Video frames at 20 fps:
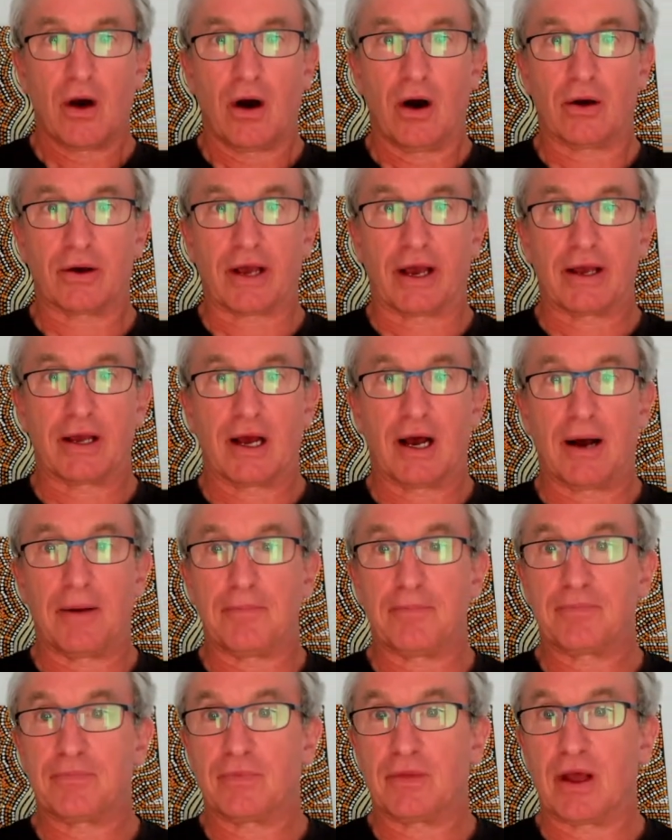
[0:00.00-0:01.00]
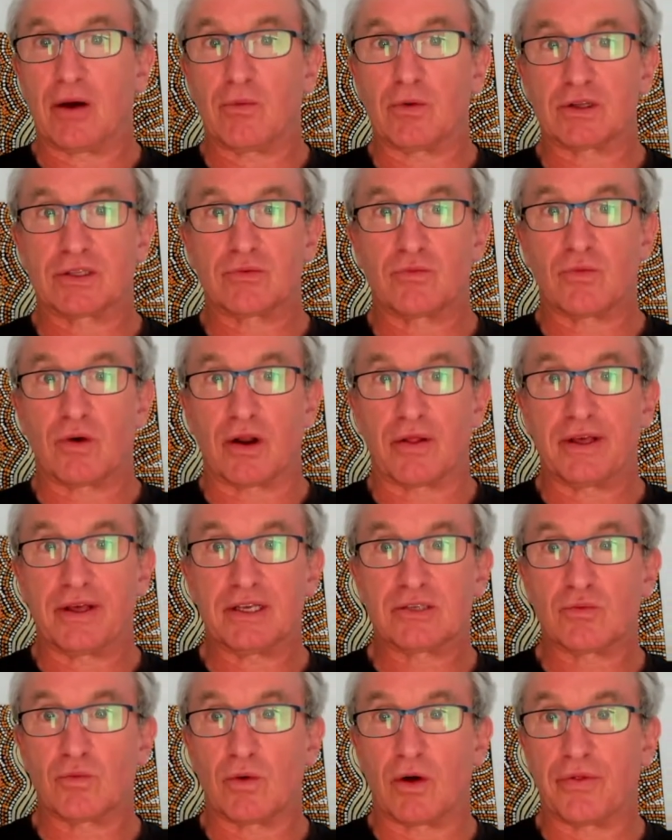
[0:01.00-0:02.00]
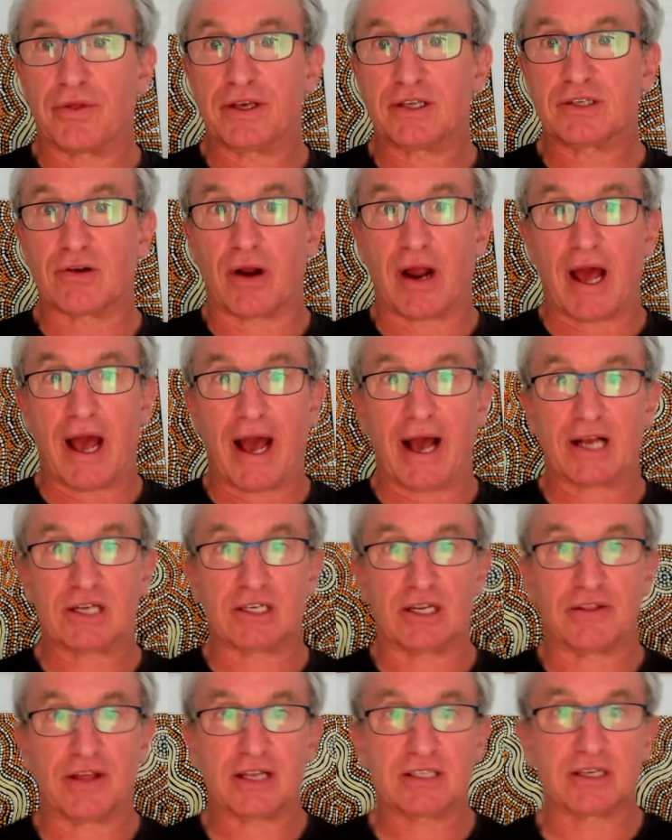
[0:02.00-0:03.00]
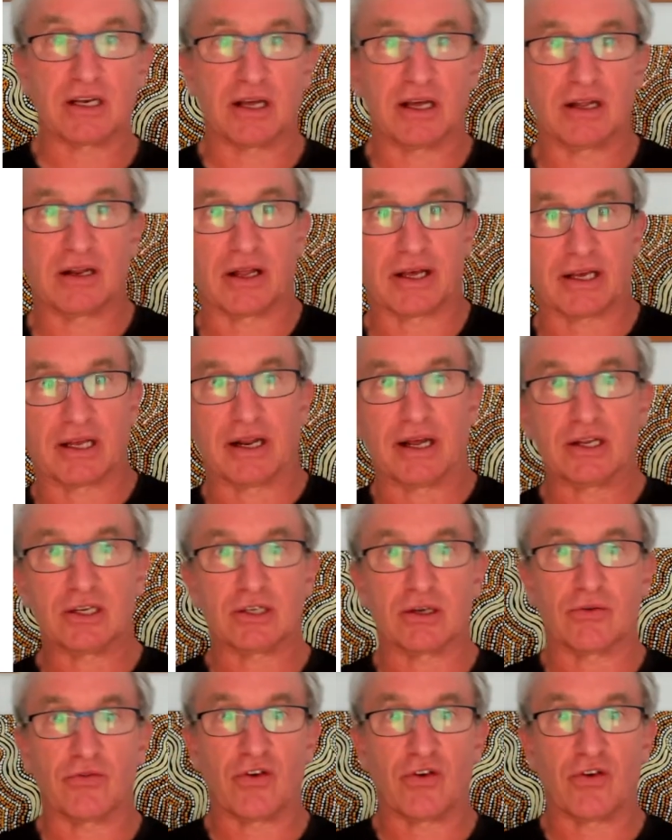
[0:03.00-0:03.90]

Okay, now what are these? Well, these are actually, that's like an ancient